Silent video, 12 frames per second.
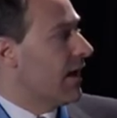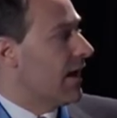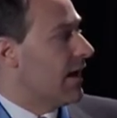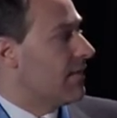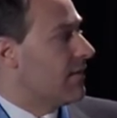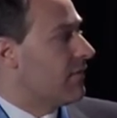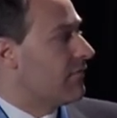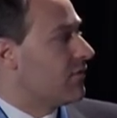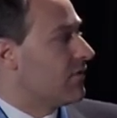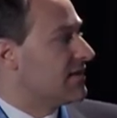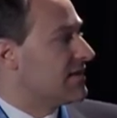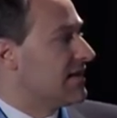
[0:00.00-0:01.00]
And the
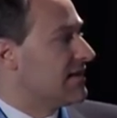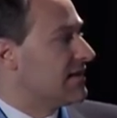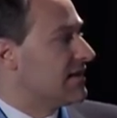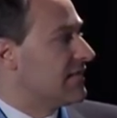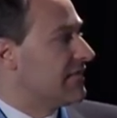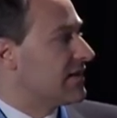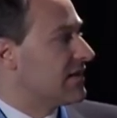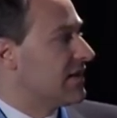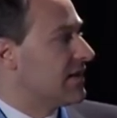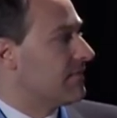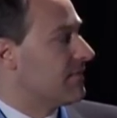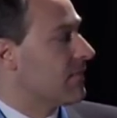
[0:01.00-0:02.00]
overall
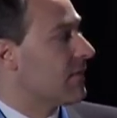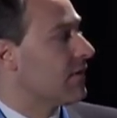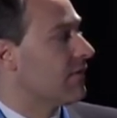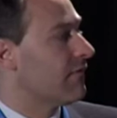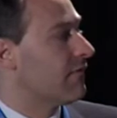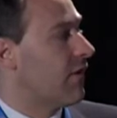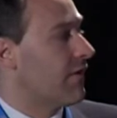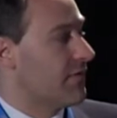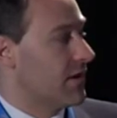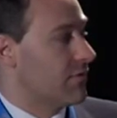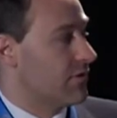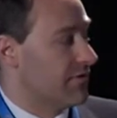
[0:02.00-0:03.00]
sensitivity of
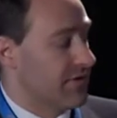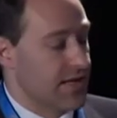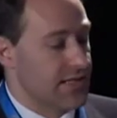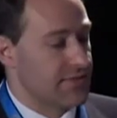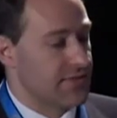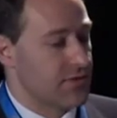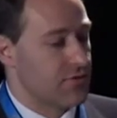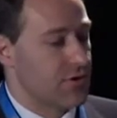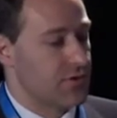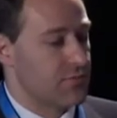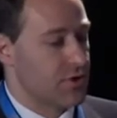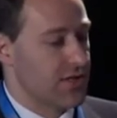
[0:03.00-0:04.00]
the coronary calcium score
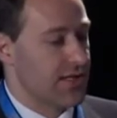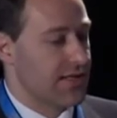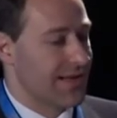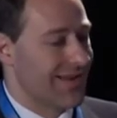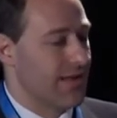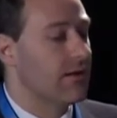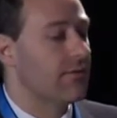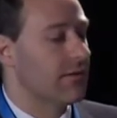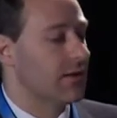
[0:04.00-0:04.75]
to predict any